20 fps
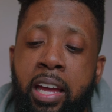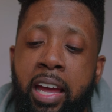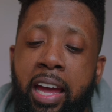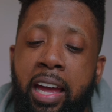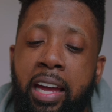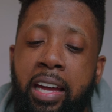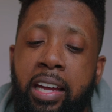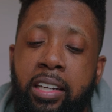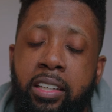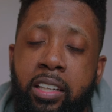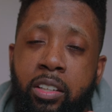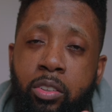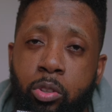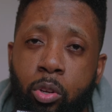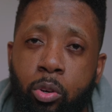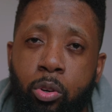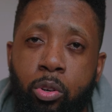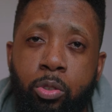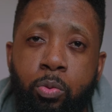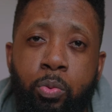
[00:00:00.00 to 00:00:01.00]
And the
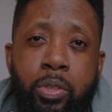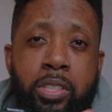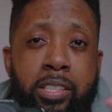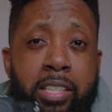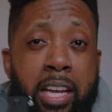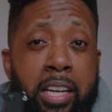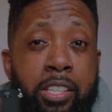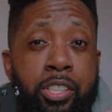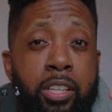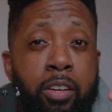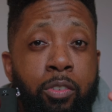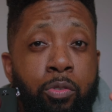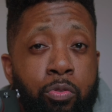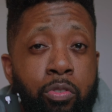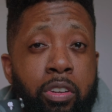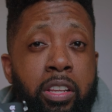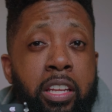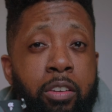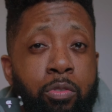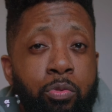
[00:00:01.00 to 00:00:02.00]
third, which is actually a
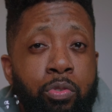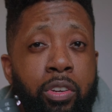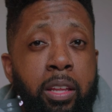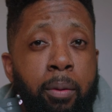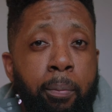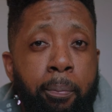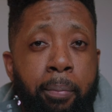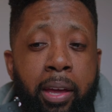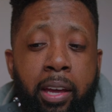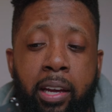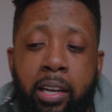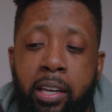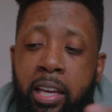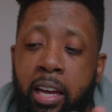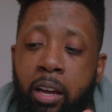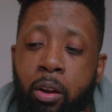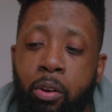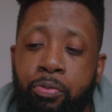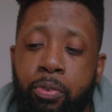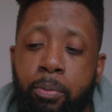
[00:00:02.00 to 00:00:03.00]
really big
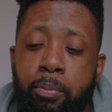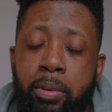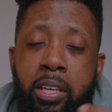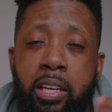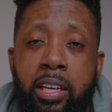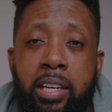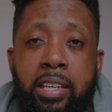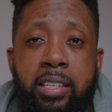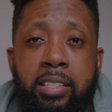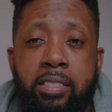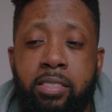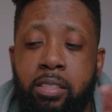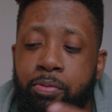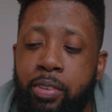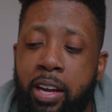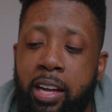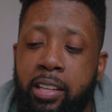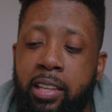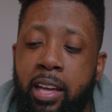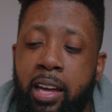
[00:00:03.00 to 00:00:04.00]
kicker for me, is the
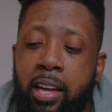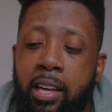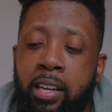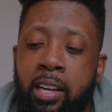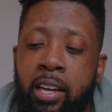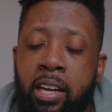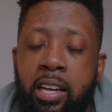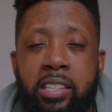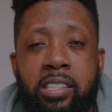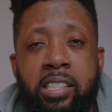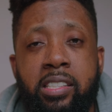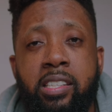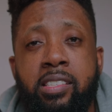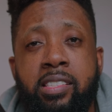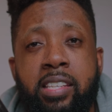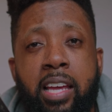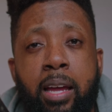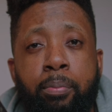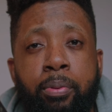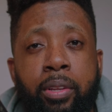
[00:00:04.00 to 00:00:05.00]
fact that this is
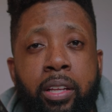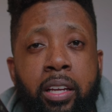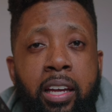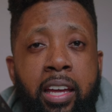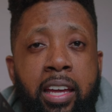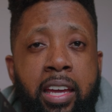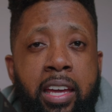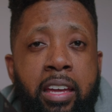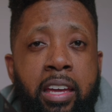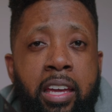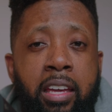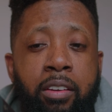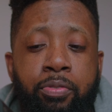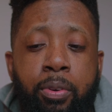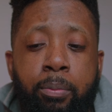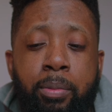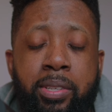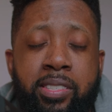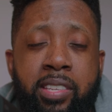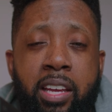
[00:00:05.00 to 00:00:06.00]
sampling
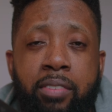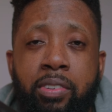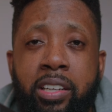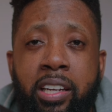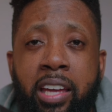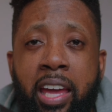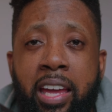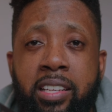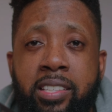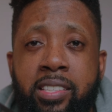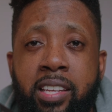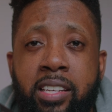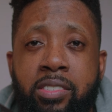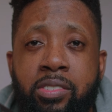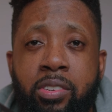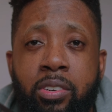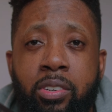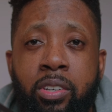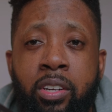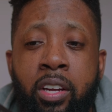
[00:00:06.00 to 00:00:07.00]
from a 7K
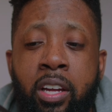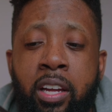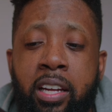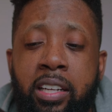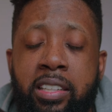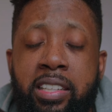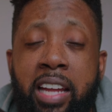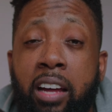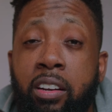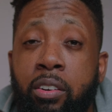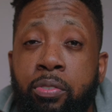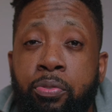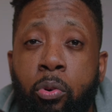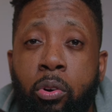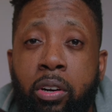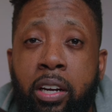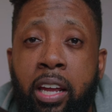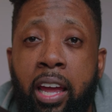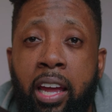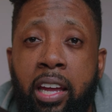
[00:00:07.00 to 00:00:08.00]
sensor down to
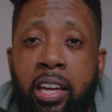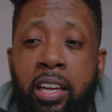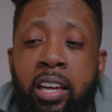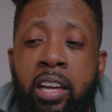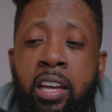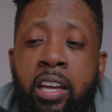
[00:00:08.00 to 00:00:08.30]
4K.